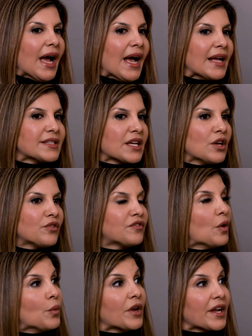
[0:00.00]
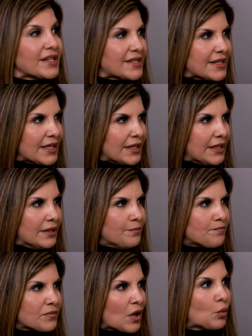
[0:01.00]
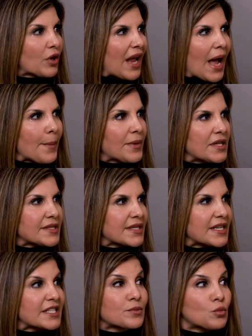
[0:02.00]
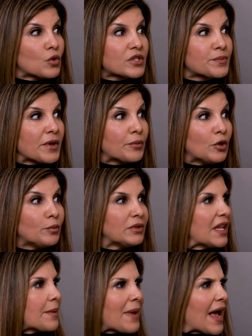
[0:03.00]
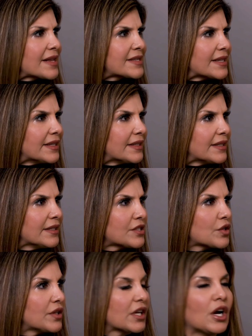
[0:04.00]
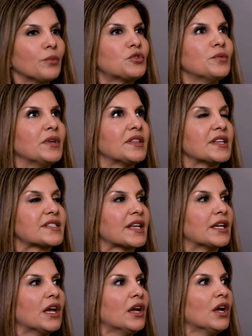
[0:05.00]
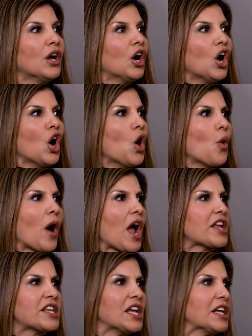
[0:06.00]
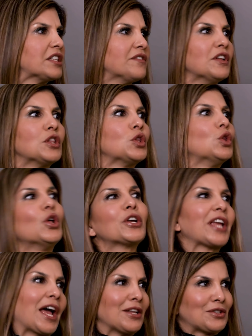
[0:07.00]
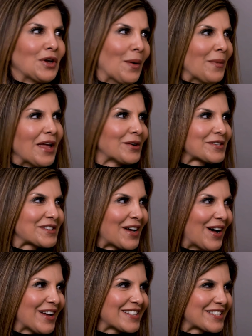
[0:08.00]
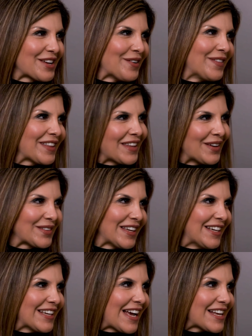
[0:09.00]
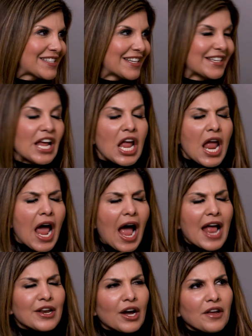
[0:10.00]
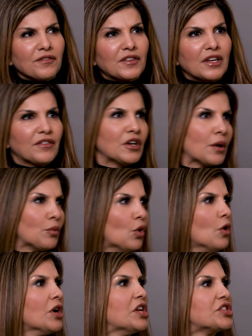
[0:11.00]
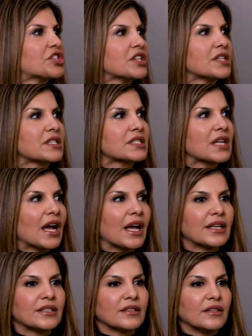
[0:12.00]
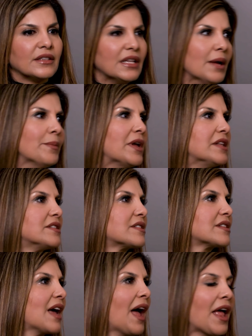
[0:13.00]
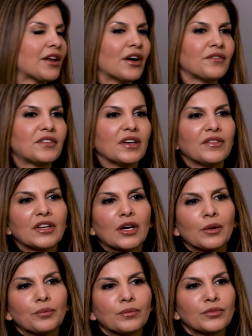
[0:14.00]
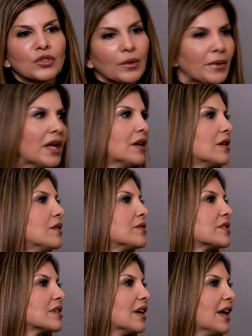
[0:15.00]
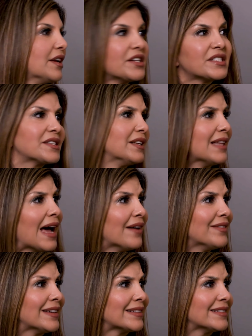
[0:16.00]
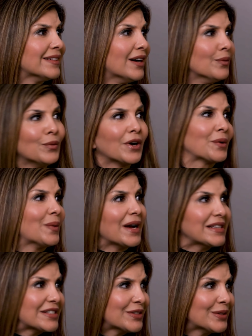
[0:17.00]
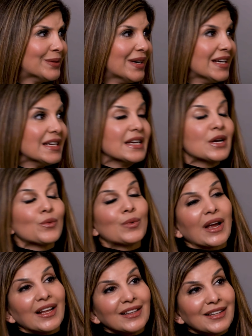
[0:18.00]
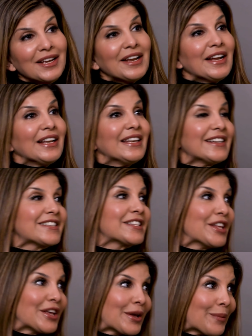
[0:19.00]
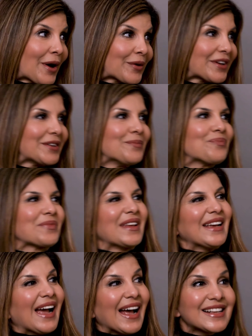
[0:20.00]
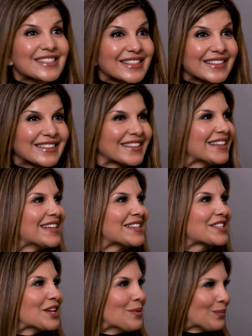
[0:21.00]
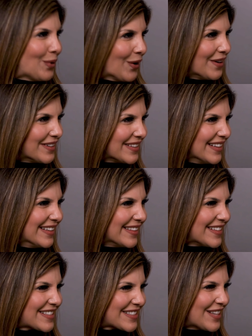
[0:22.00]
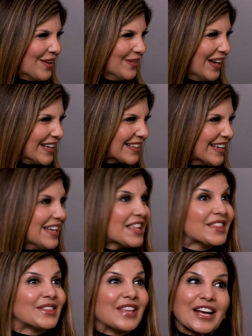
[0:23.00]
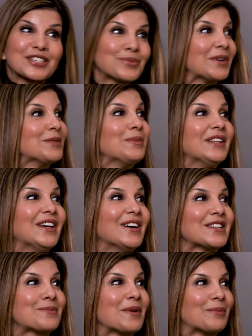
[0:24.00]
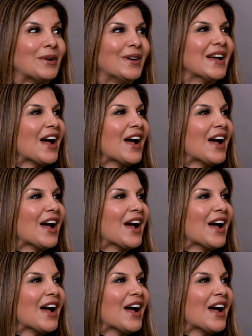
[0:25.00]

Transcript: And from what I see, what happens is most people blame acid. So they come to me and they say, oh, I can't even look at tomato sauce without getting acid. And I've given up oranges and lemons, and I've given up tomatoes, and I still have it. What do I do? Well, let's think about it. Acid is important in the stomach. That's where it belongs, people.